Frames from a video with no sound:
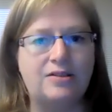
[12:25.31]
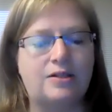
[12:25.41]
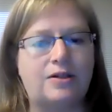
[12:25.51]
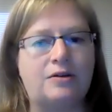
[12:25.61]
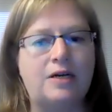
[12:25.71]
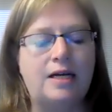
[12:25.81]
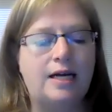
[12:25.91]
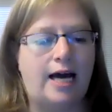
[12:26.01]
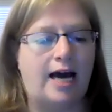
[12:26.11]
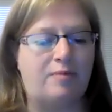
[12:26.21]
So
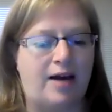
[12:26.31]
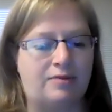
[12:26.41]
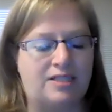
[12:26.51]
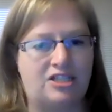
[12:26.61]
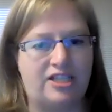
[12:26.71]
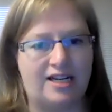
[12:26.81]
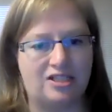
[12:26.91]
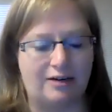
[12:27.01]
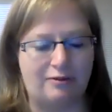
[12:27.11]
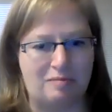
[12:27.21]
that was a
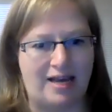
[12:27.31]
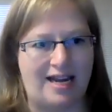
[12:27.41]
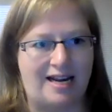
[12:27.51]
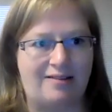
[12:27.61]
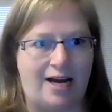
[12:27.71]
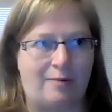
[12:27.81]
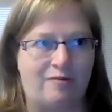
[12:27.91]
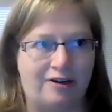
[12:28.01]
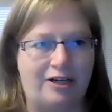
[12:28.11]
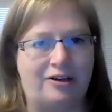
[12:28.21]
change that we made
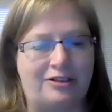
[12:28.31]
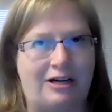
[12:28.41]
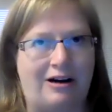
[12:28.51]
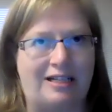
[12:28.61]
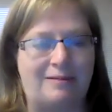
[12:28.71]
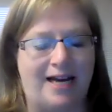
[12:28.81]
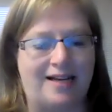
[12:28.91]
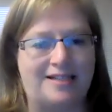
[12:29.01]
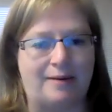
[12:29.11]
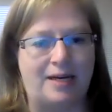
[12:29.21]
very early on in the
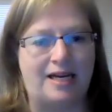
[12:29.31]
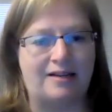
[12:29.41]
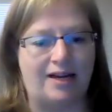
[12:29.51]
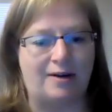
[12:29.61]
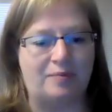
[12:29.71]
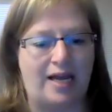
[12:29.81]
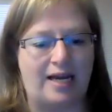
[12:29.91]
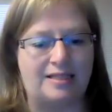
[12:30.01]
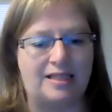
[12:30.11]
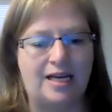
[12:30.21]
pandemic,
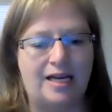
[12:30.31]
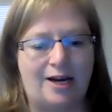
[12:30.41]
and